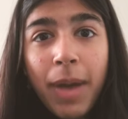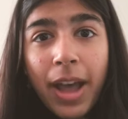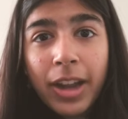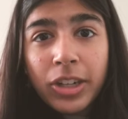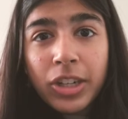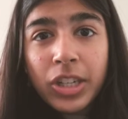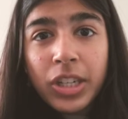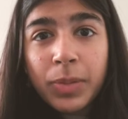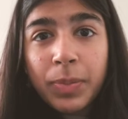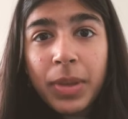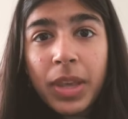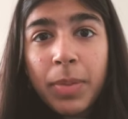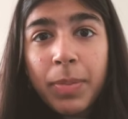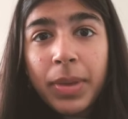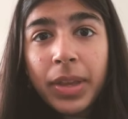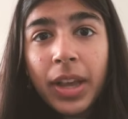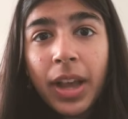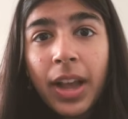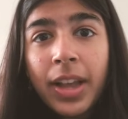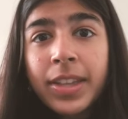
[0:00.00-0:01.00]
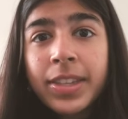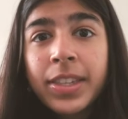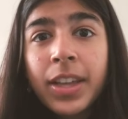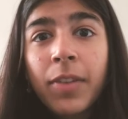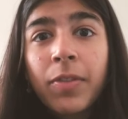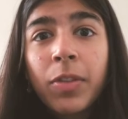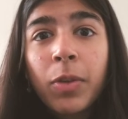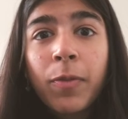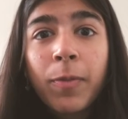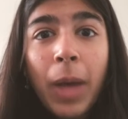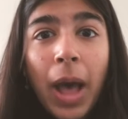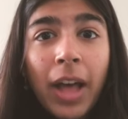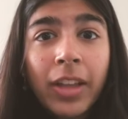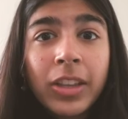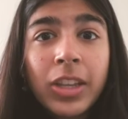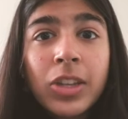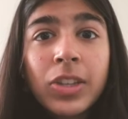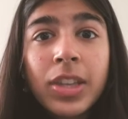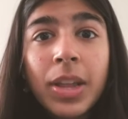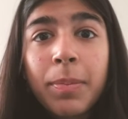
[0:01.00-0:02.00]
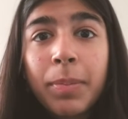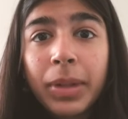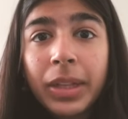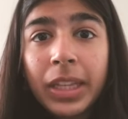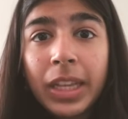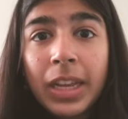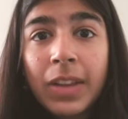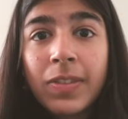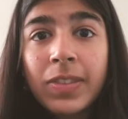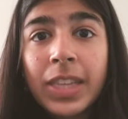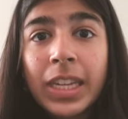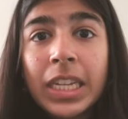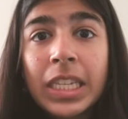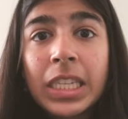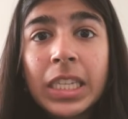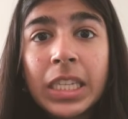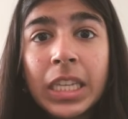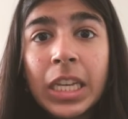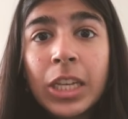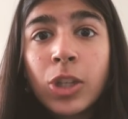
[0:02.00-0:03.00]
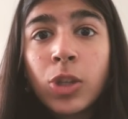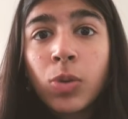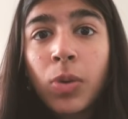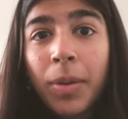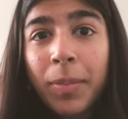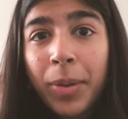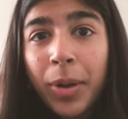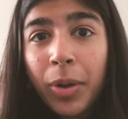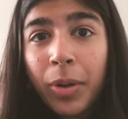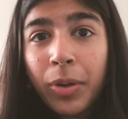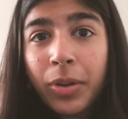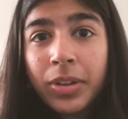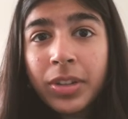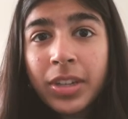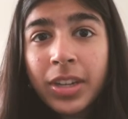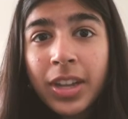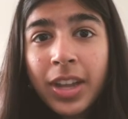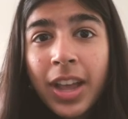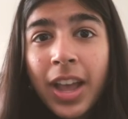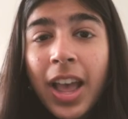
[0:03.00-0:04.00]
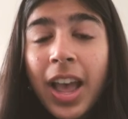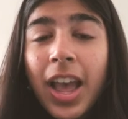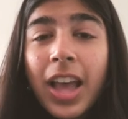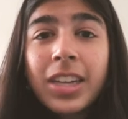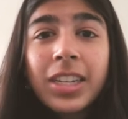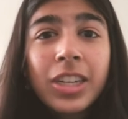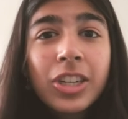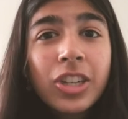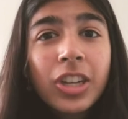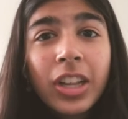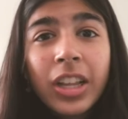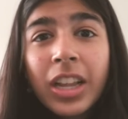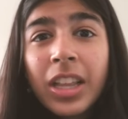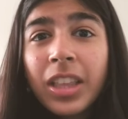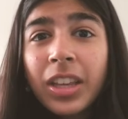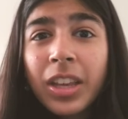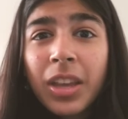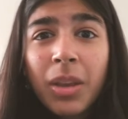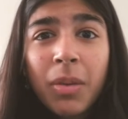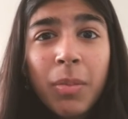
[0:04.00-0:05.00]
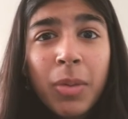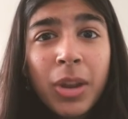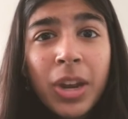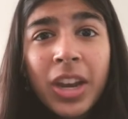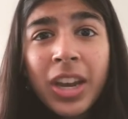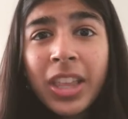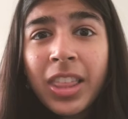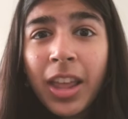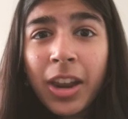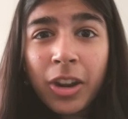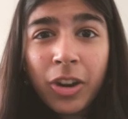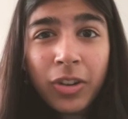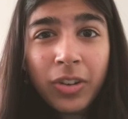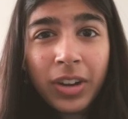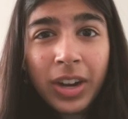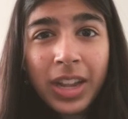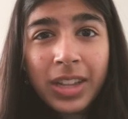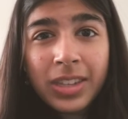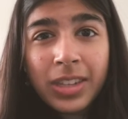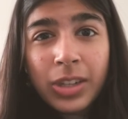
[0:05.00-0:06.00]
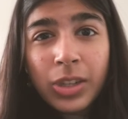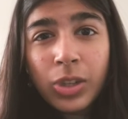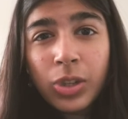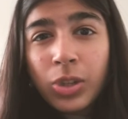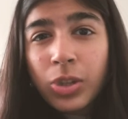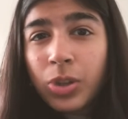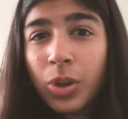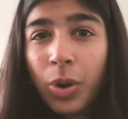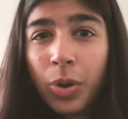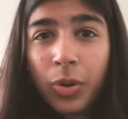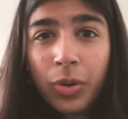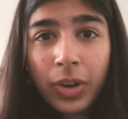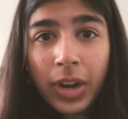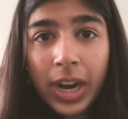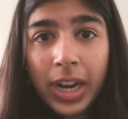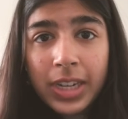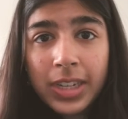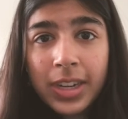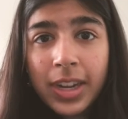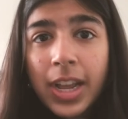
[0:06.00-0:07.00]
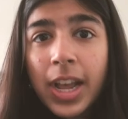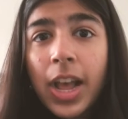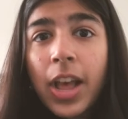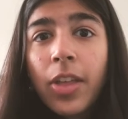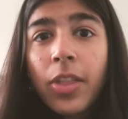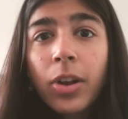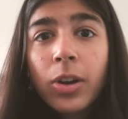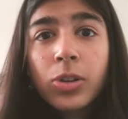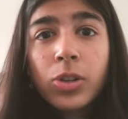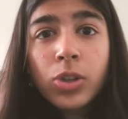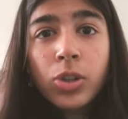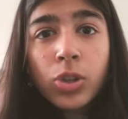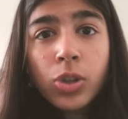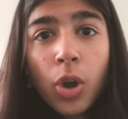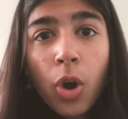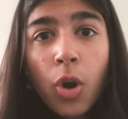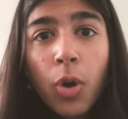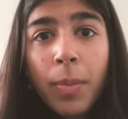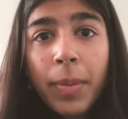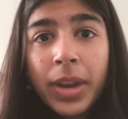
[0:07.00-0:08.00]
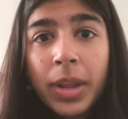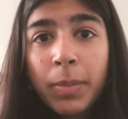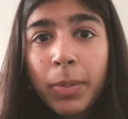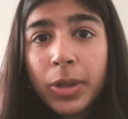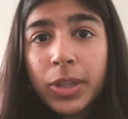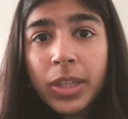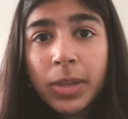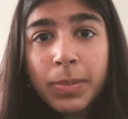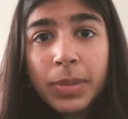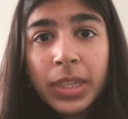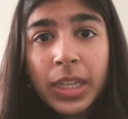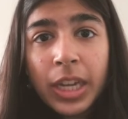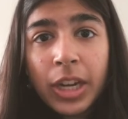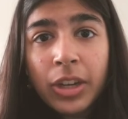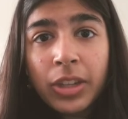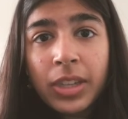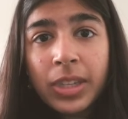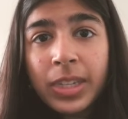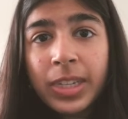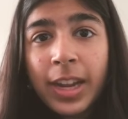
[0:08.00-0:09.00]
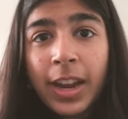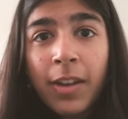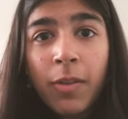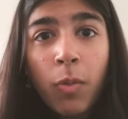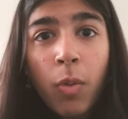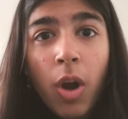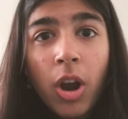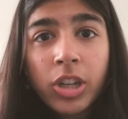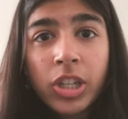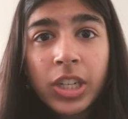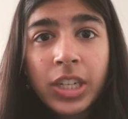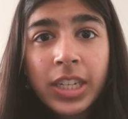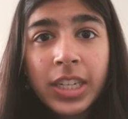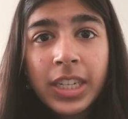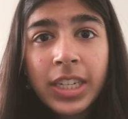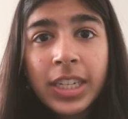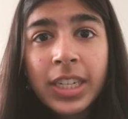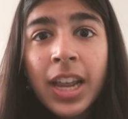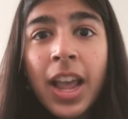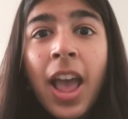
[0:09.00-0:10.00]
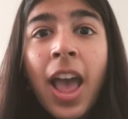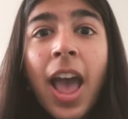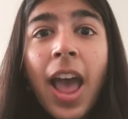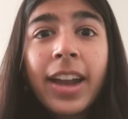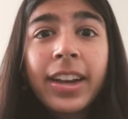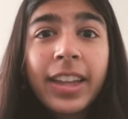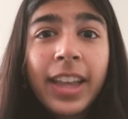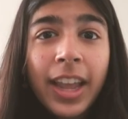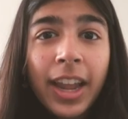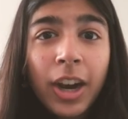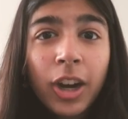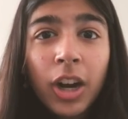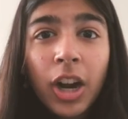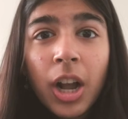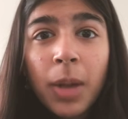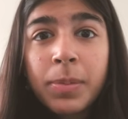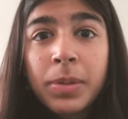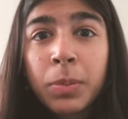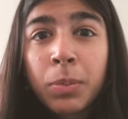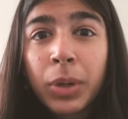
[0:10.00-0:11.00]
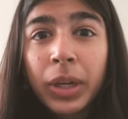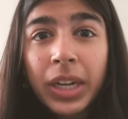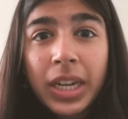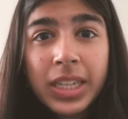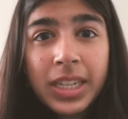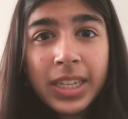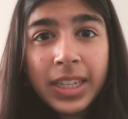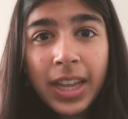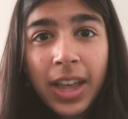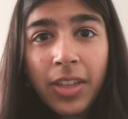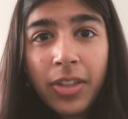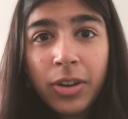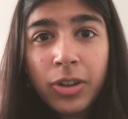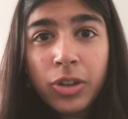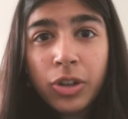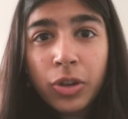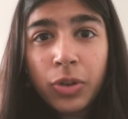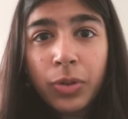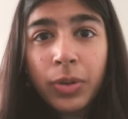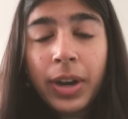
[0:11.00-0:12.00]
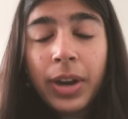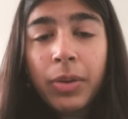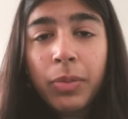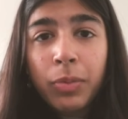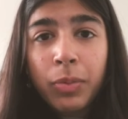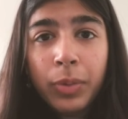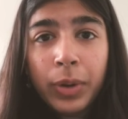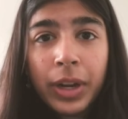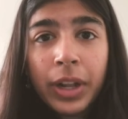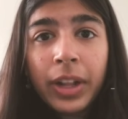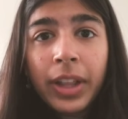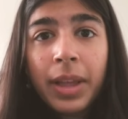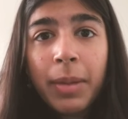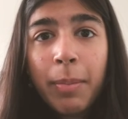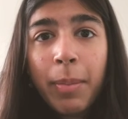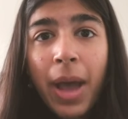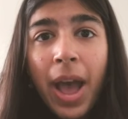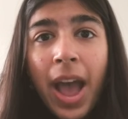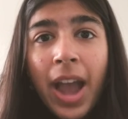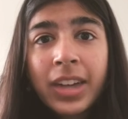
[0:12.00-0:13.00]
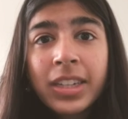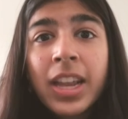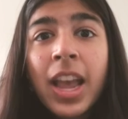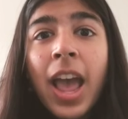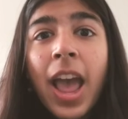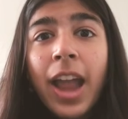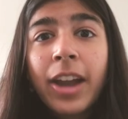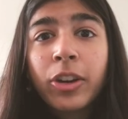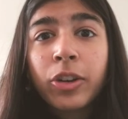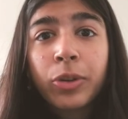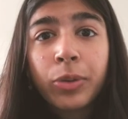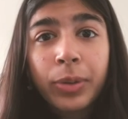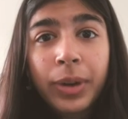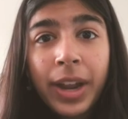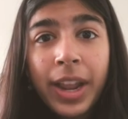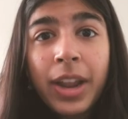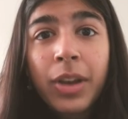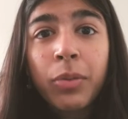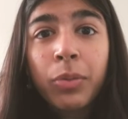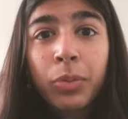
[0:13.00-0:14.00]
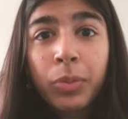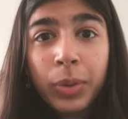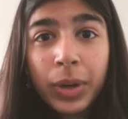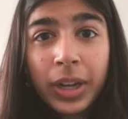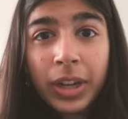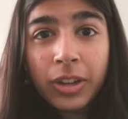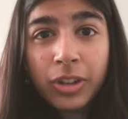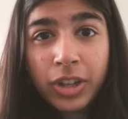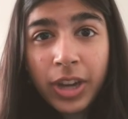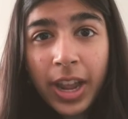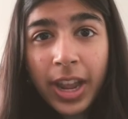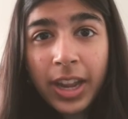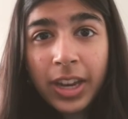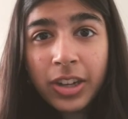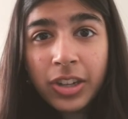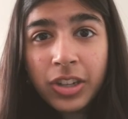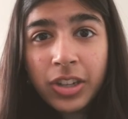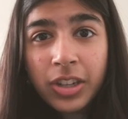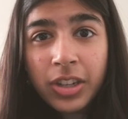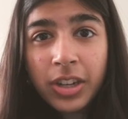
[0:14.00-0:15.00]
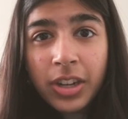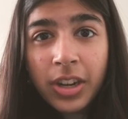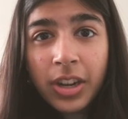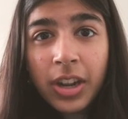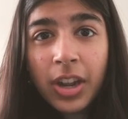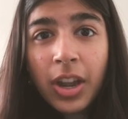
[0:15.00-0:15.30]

matters to me because of the values and beliefs that it seeks to uphold. Additionally, the community that it creates is so great. There are so many Muslims here in the state of Washington, and CAIR helps bring us together to create real impact and create real change.